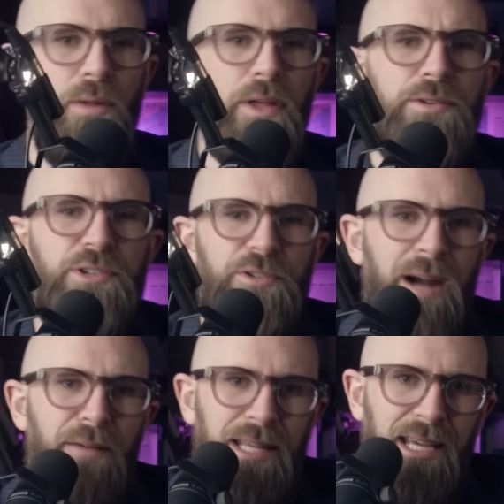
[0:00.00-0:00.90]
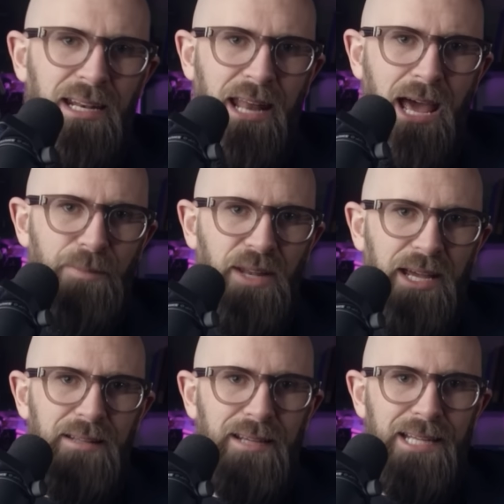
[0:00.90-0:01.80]
Although traveling in an
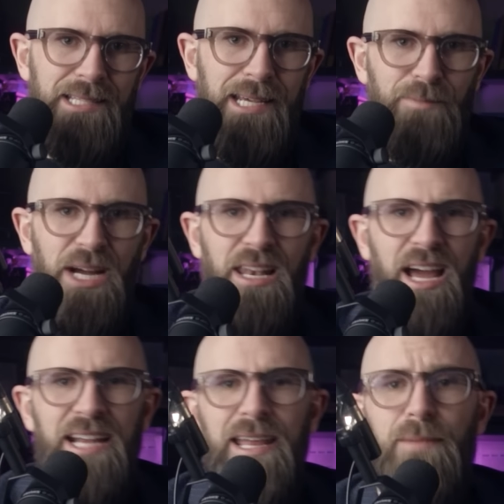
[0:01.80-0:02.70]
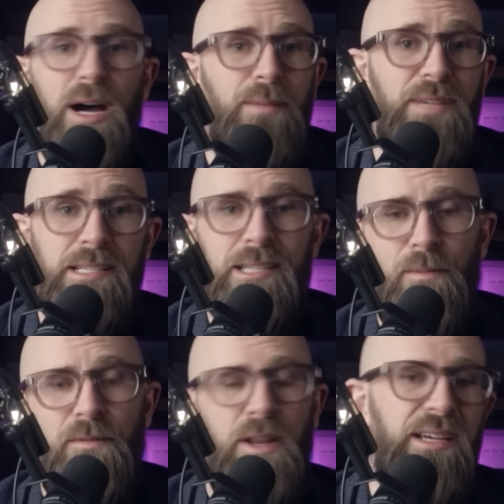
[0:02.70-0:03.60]
airplane that gets hit by lightning might be
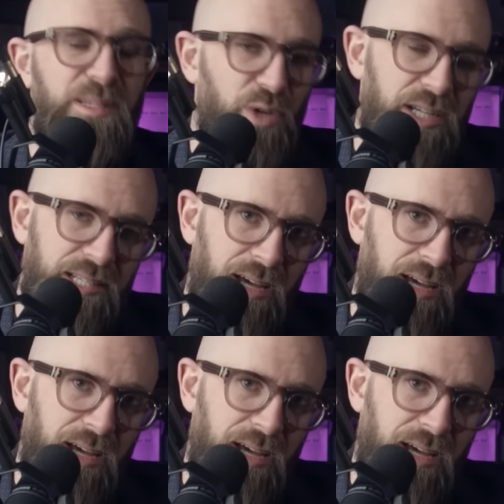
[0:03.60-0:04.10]
some flyer's worst